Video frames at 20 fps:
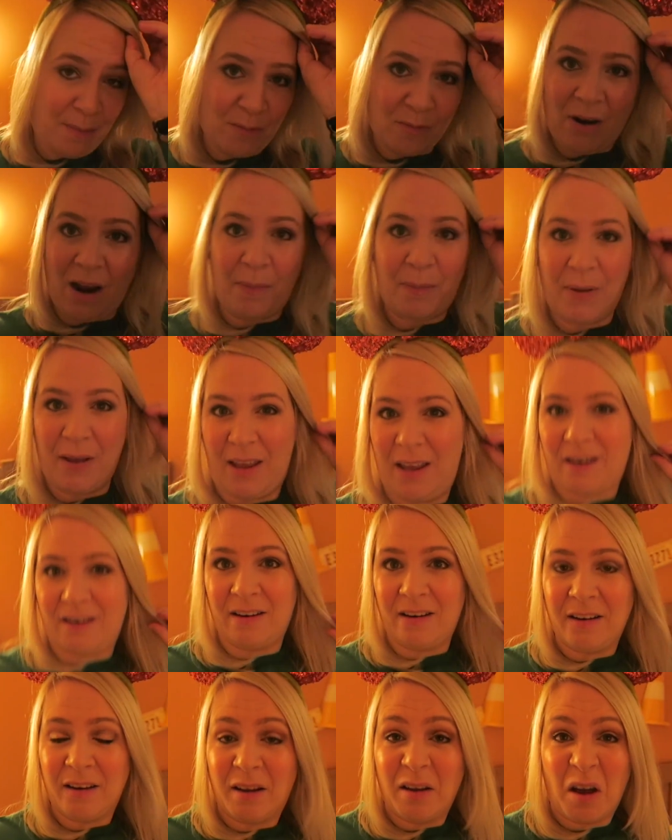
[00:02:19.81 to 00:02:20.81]
I've got
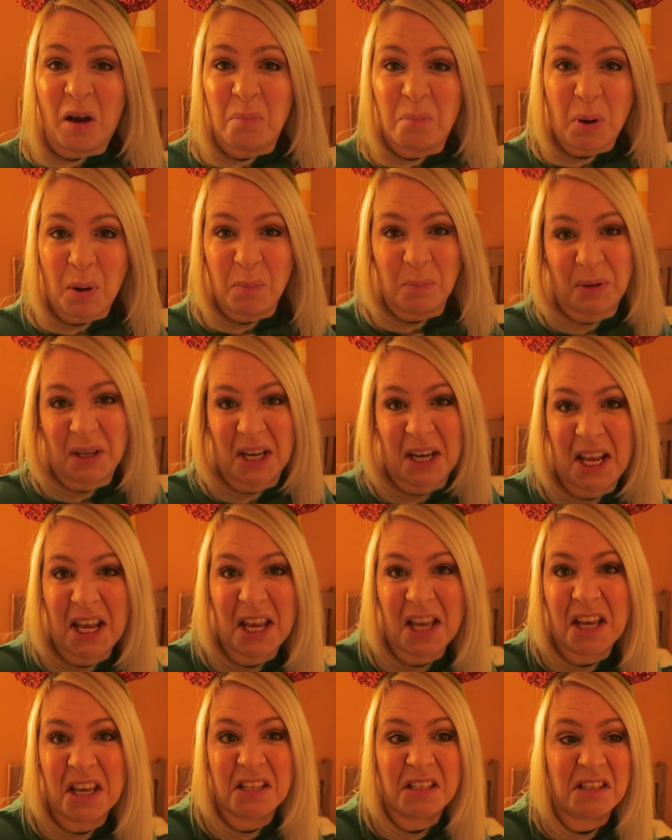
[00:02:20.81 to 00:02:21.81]
ears in from the
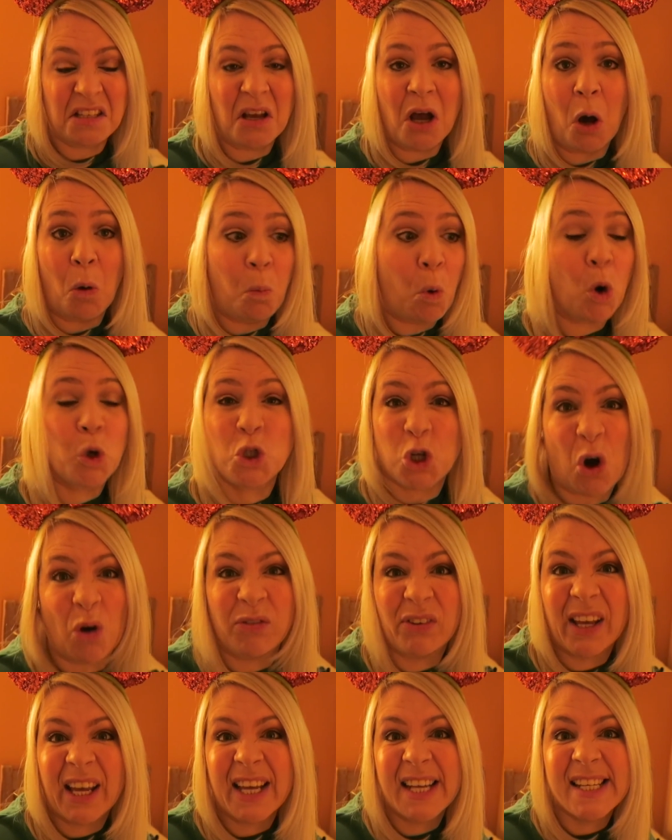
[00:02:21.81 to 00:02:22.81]
park, they're pumpkin.
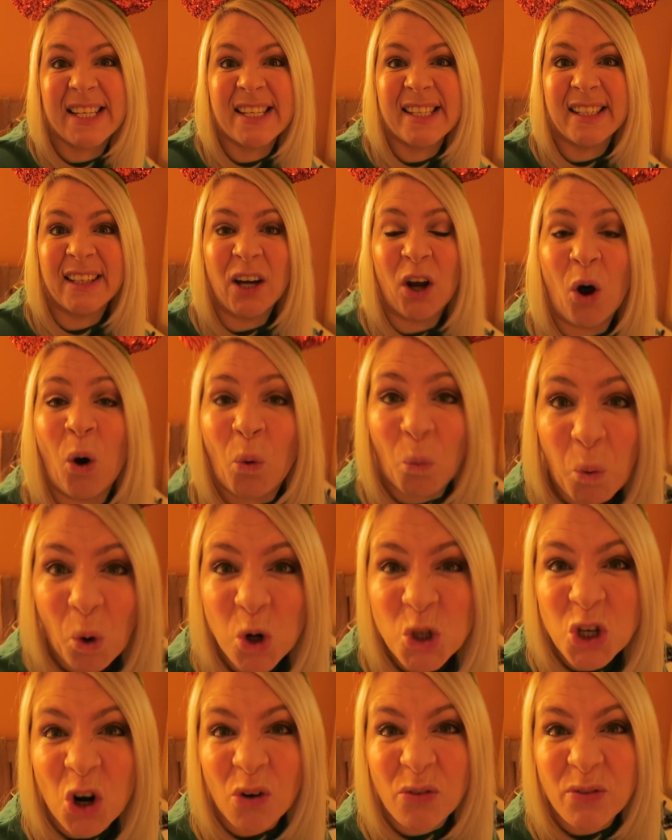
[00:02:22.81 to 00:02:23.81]
I'm
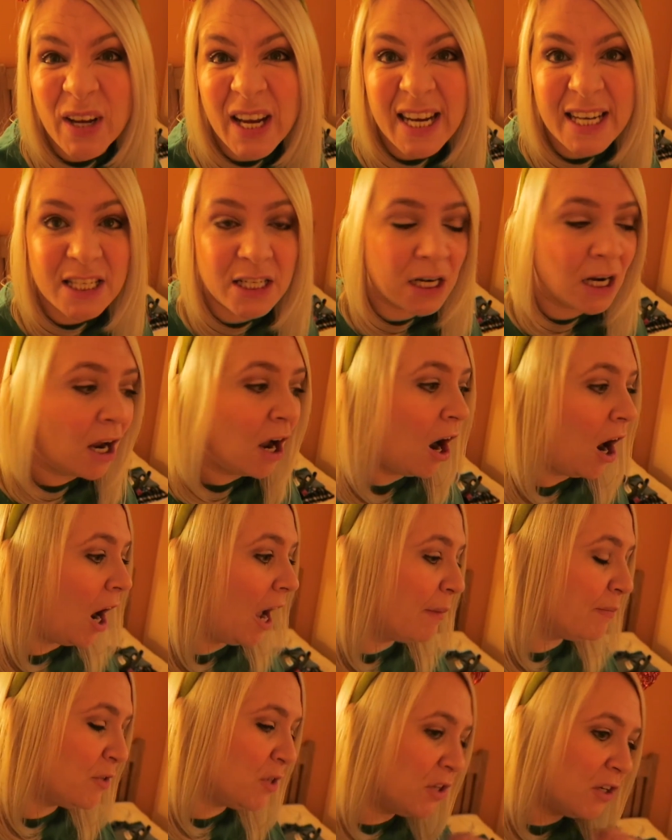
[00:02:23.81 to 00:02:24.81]
also wearing a
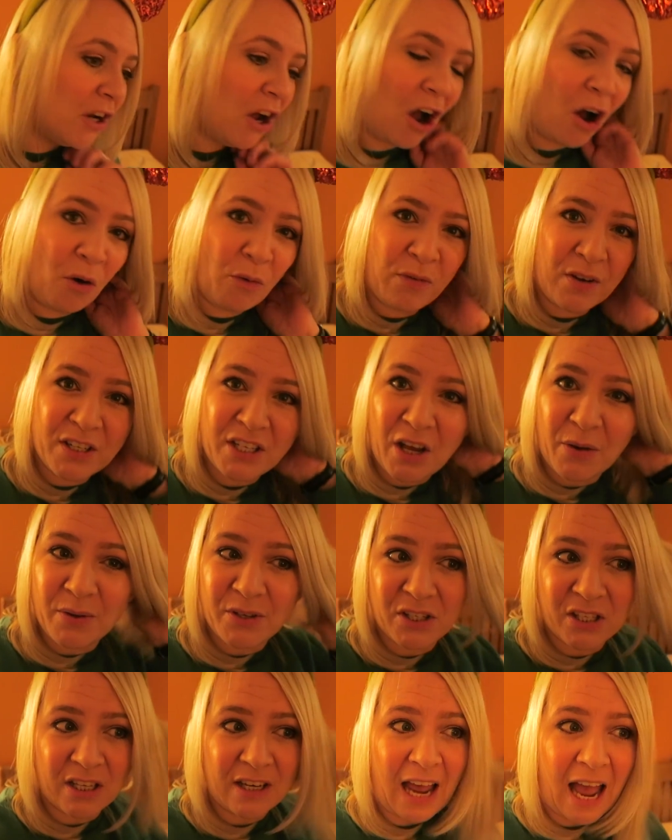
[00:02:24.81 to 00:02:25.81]
Donald jumper, which
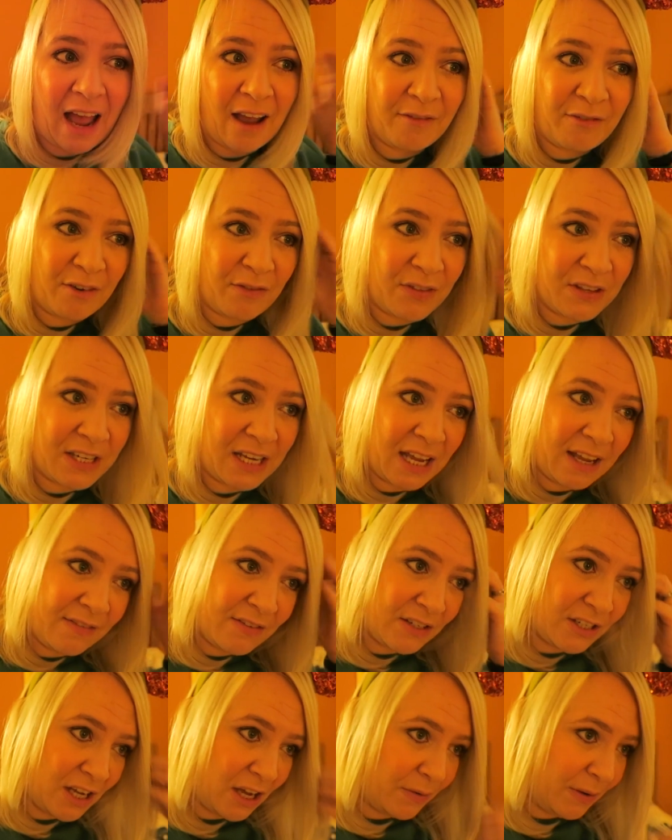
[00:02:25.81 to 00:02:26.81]
is from Primark.
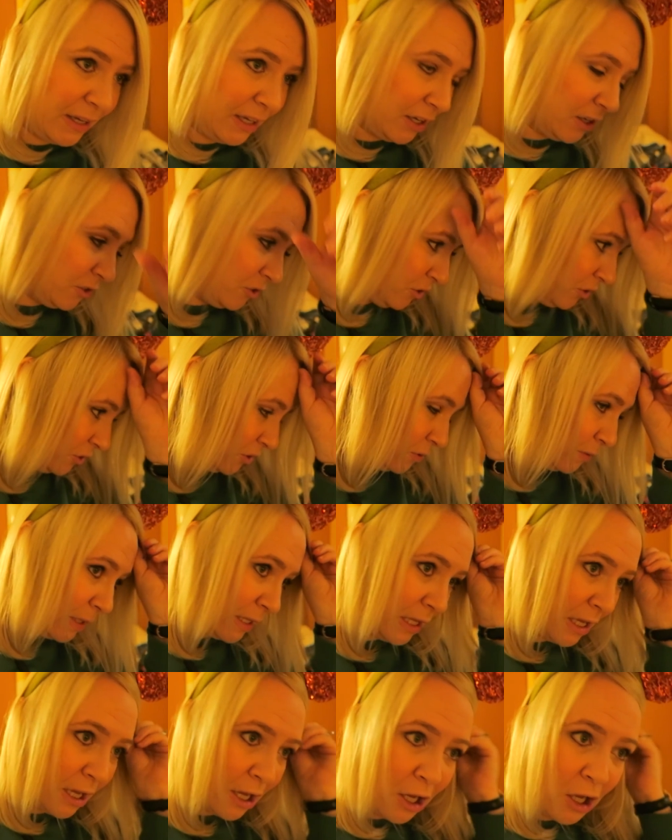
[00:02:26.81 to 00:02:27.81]
If we have a little look
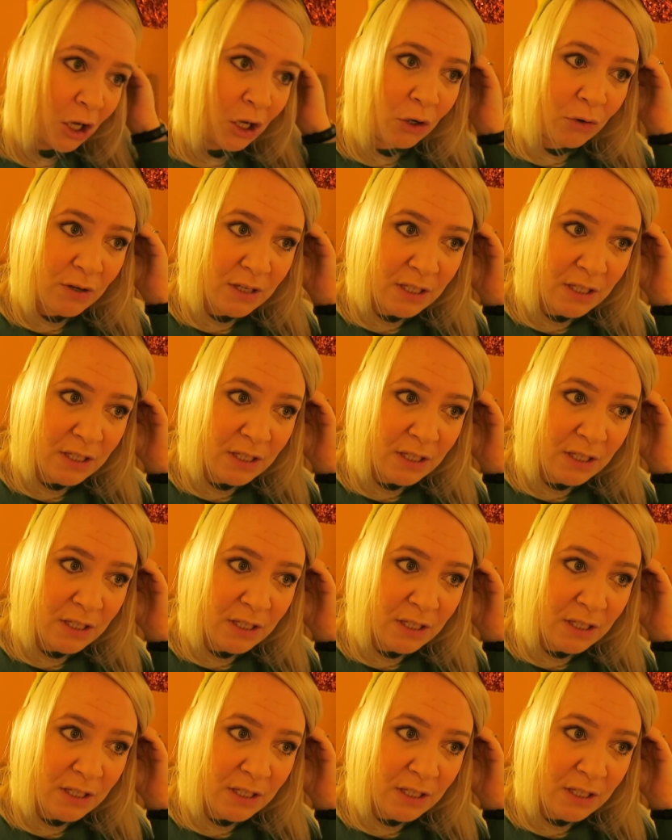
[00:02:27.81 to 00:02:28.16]
at the picture